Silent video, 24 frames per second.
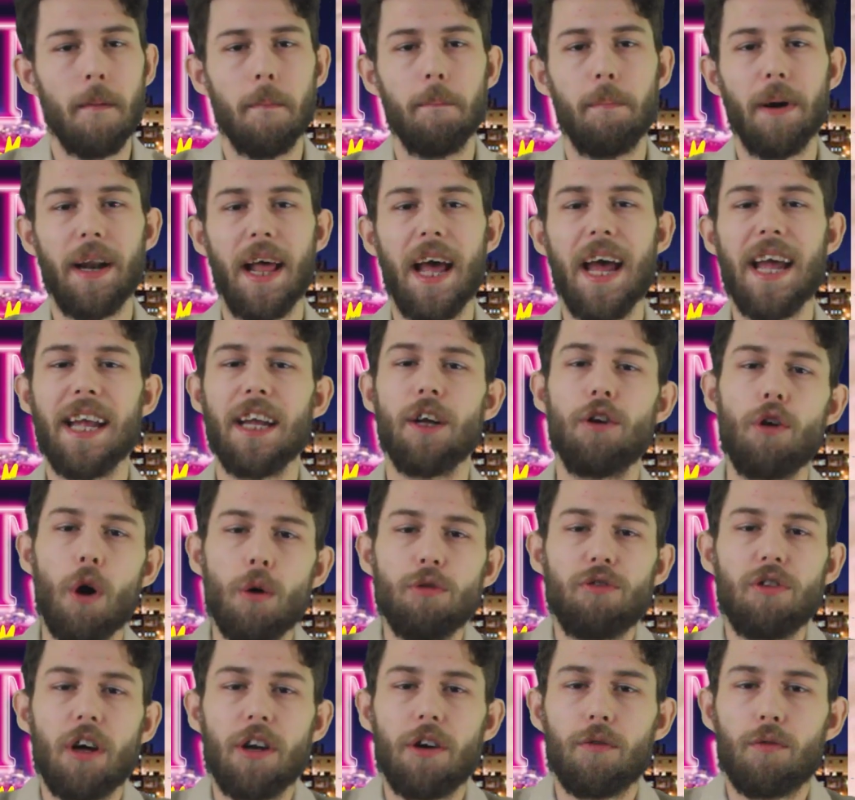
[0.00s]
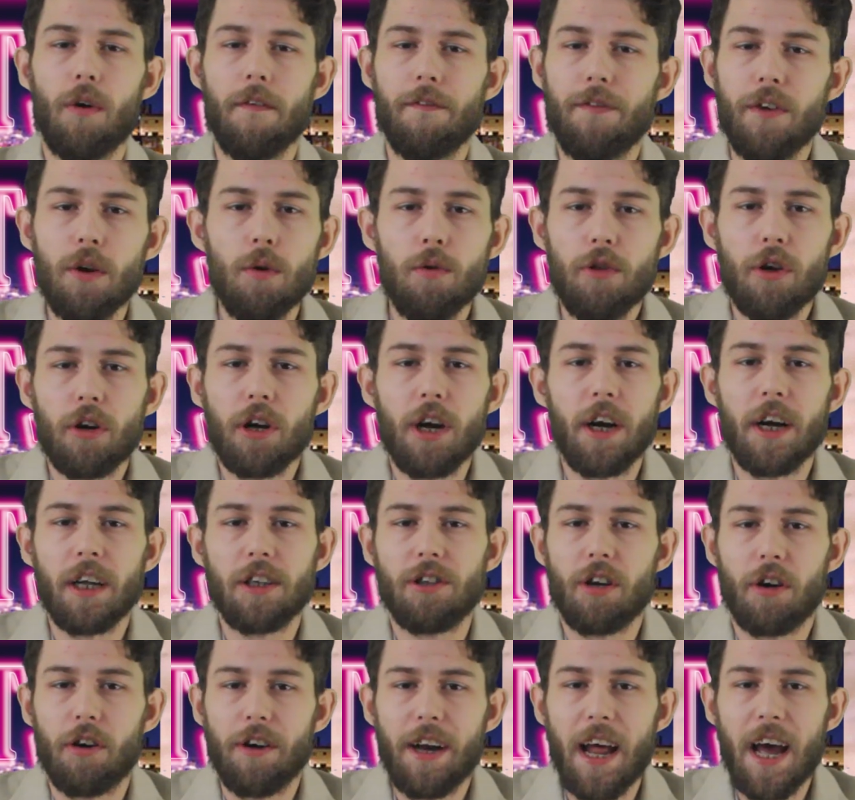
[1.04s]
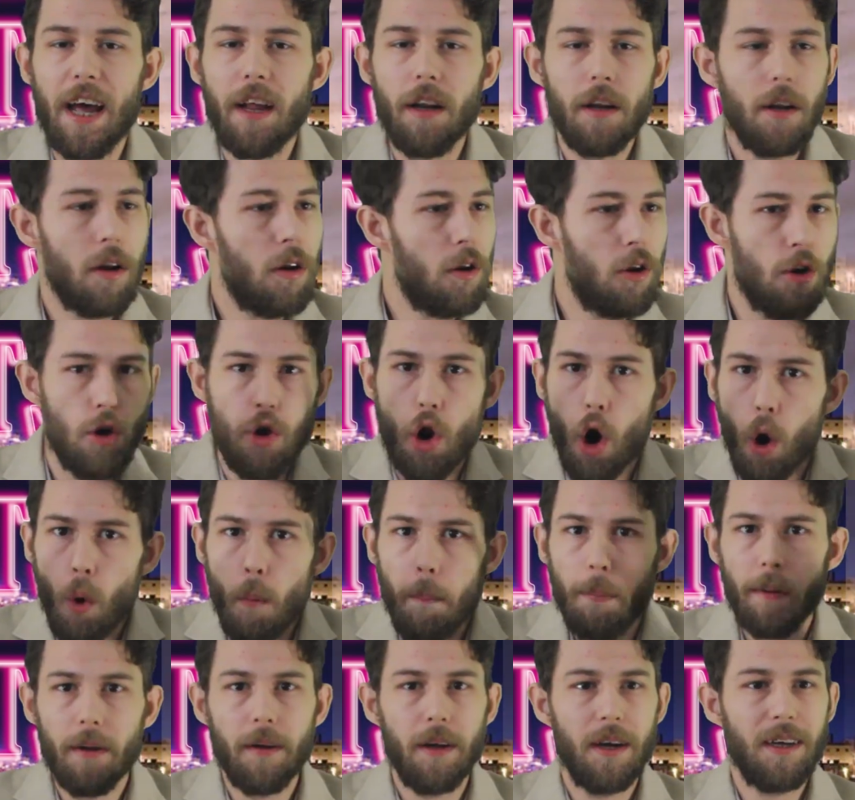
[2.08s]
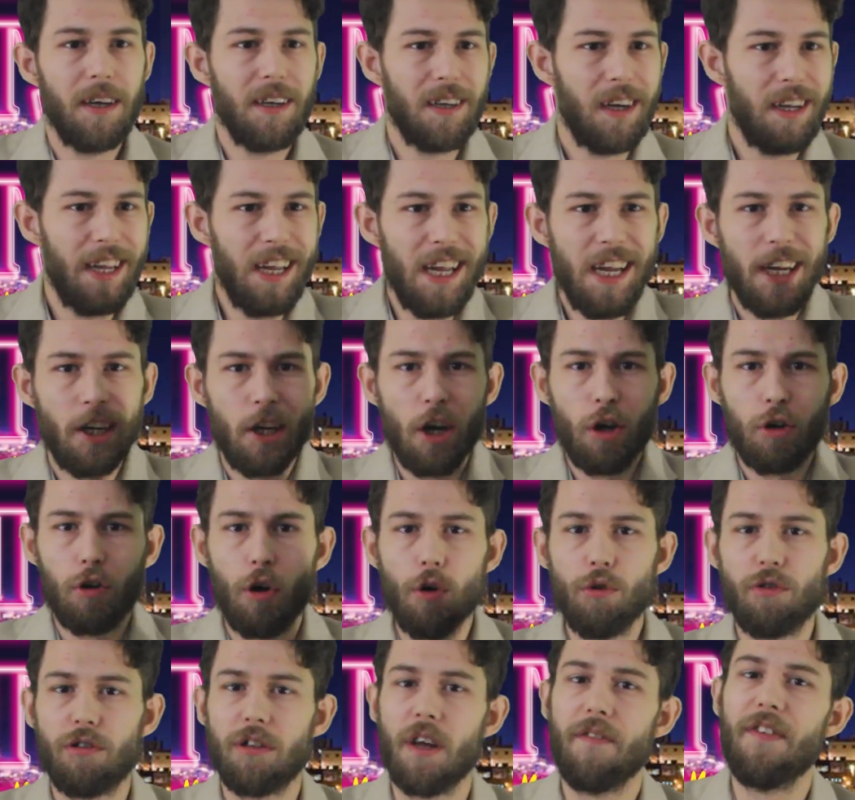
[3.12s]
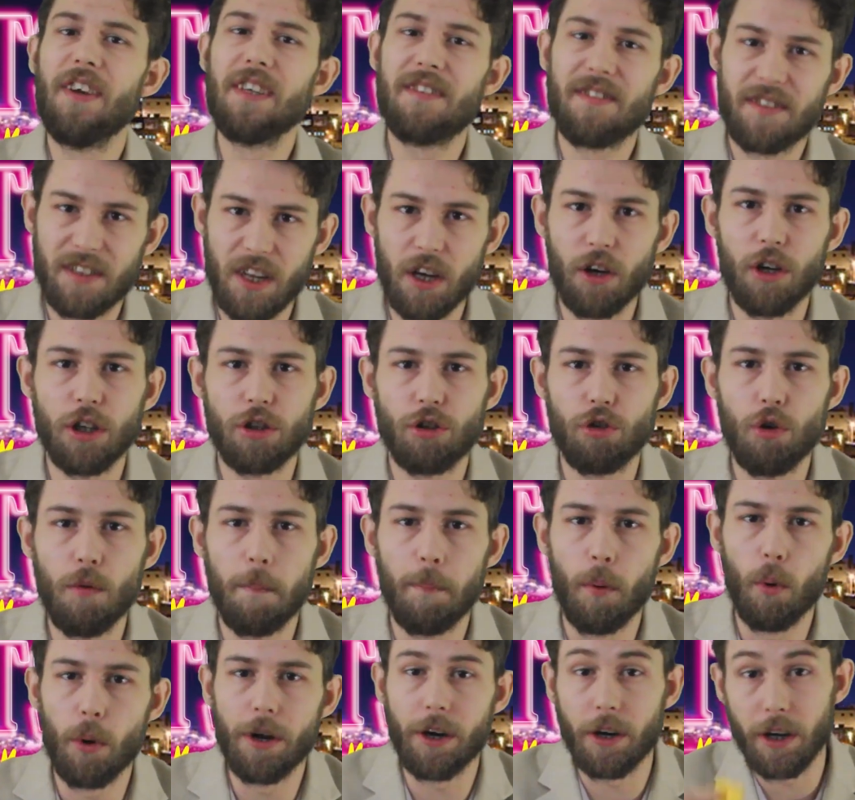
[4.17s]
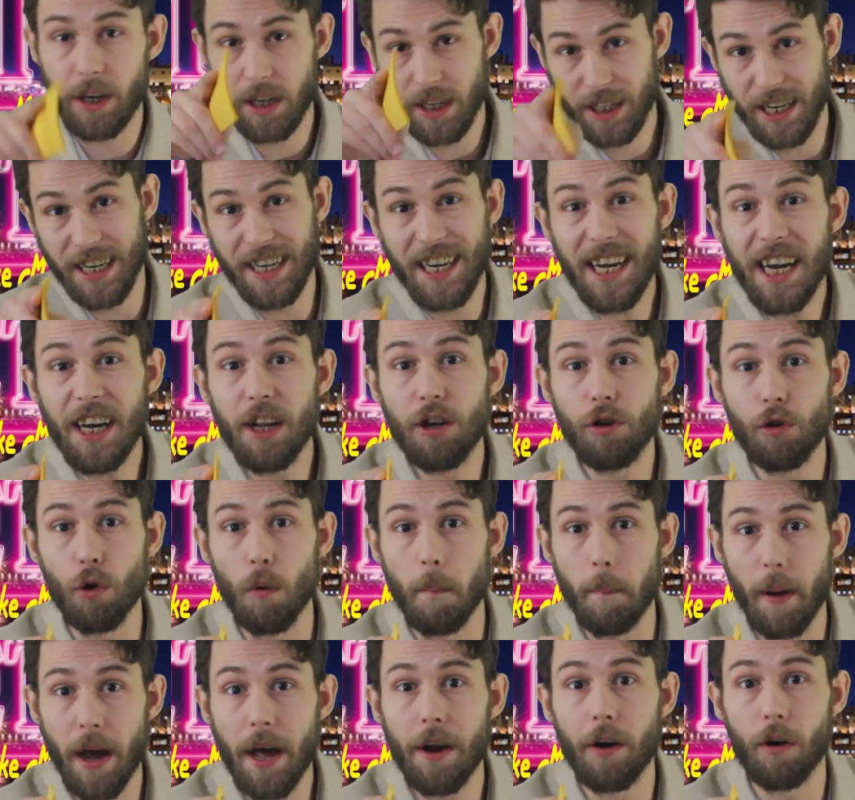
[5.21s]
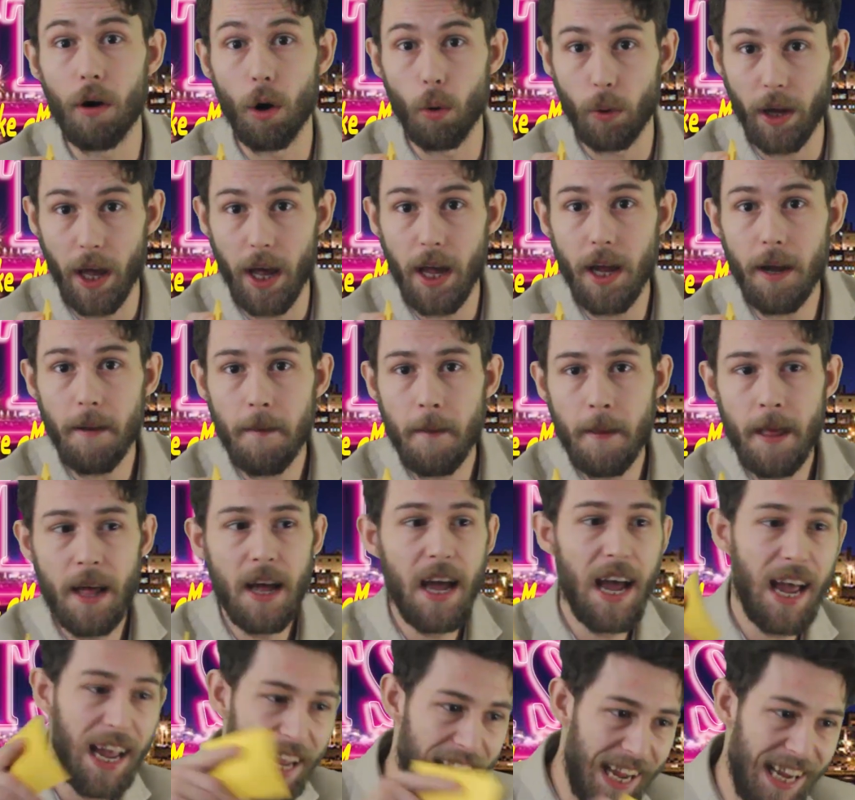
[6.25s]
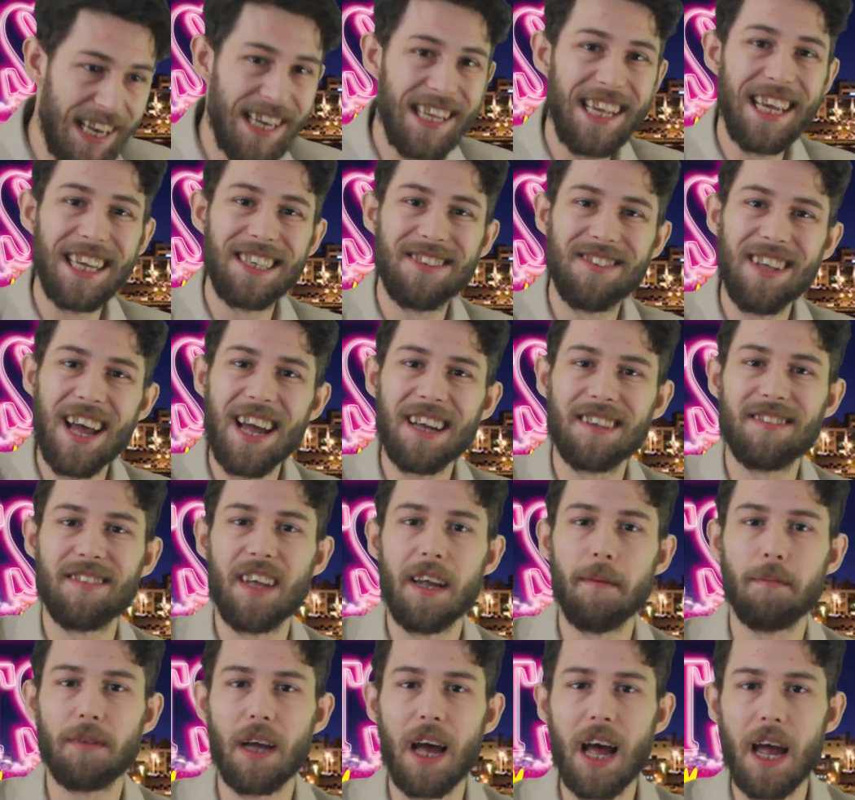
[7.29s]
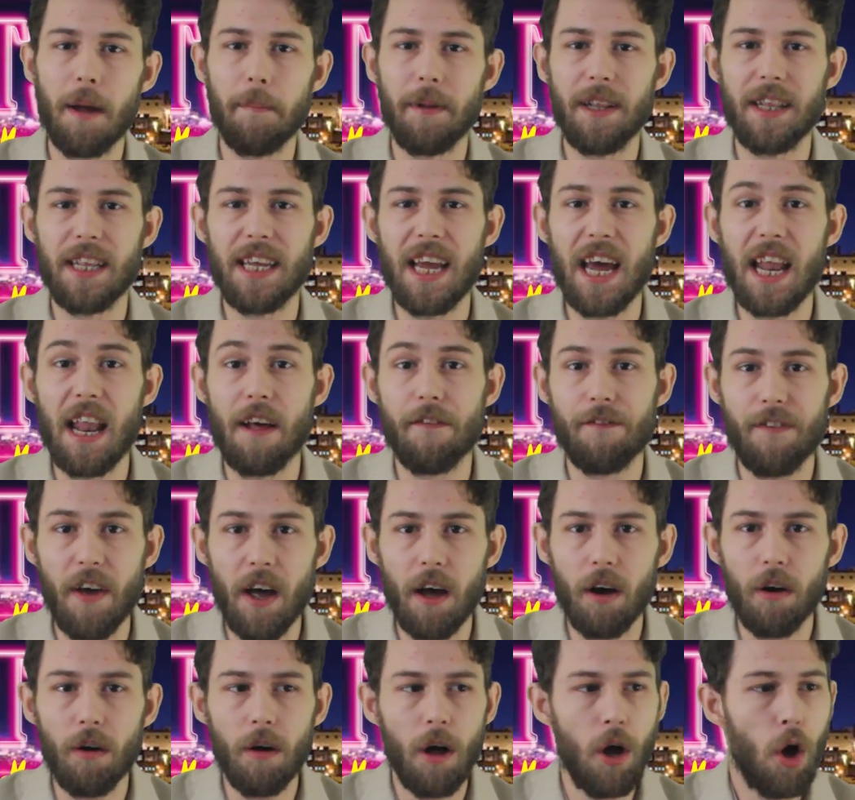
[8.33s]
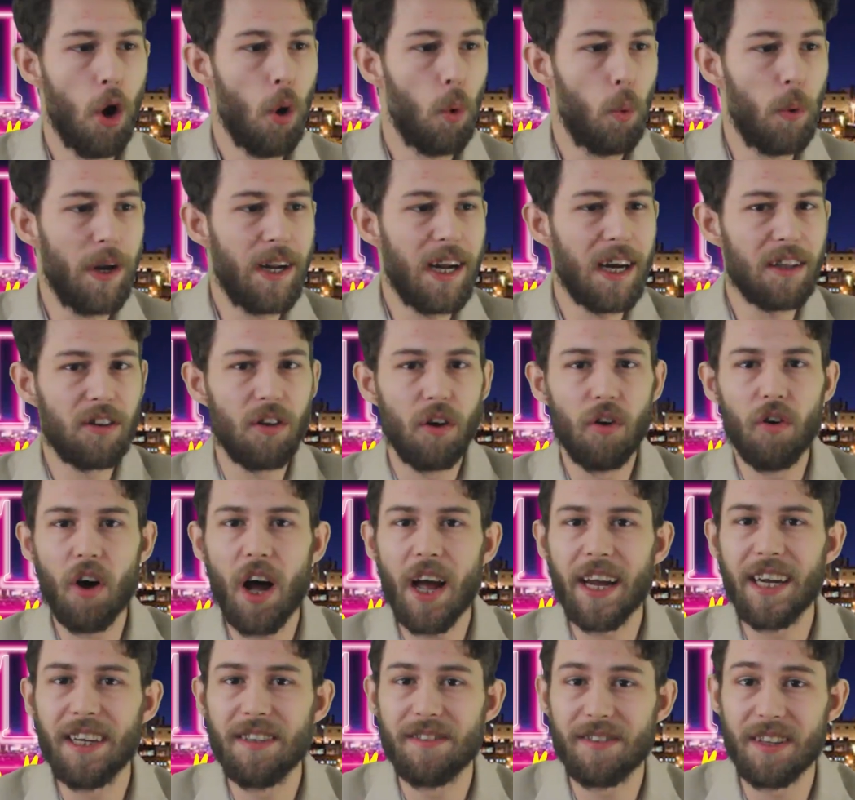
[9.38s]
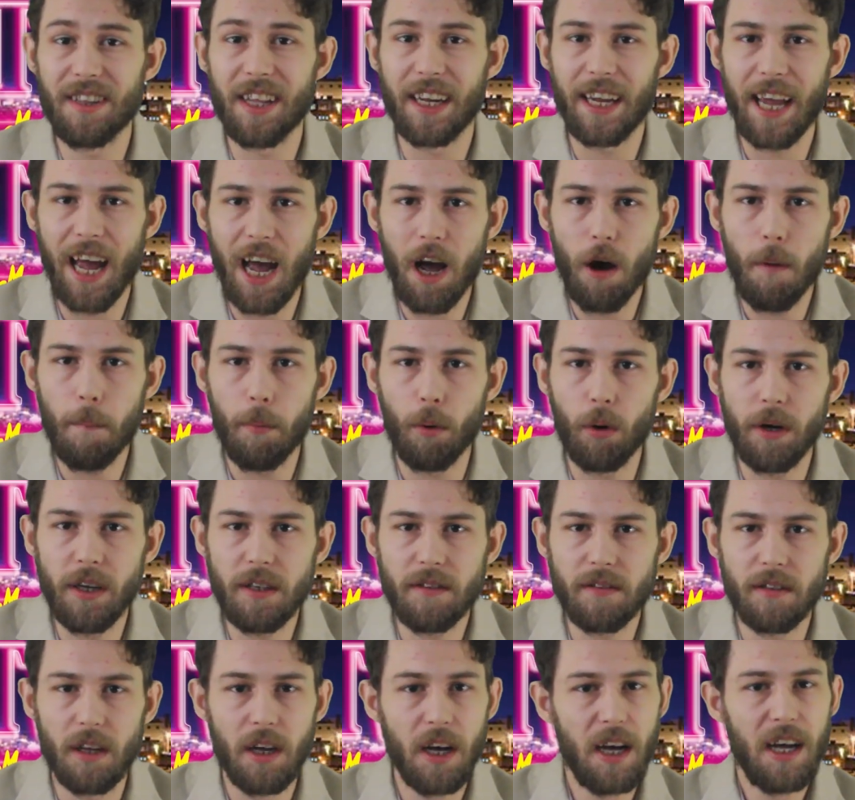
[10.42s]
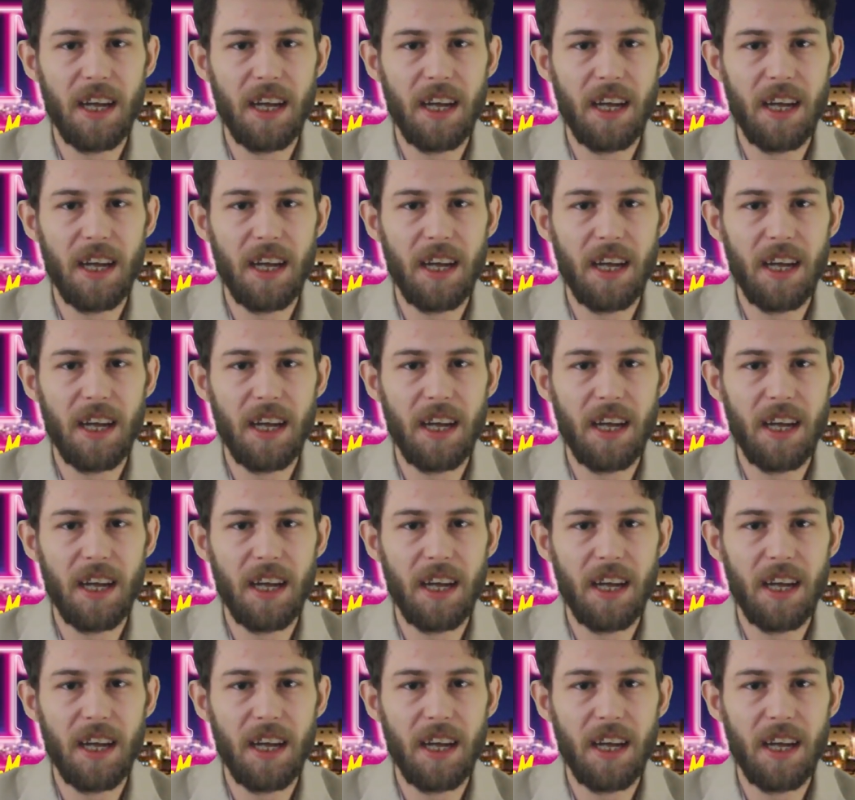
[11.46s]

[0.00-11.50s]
But hey, goes under review. They're going to turn that. Nope. Inconclusive. It's still a 2-pointer. You need to do better, okay? In the exact same time in the NFL, we got the Lions and the Cowboys.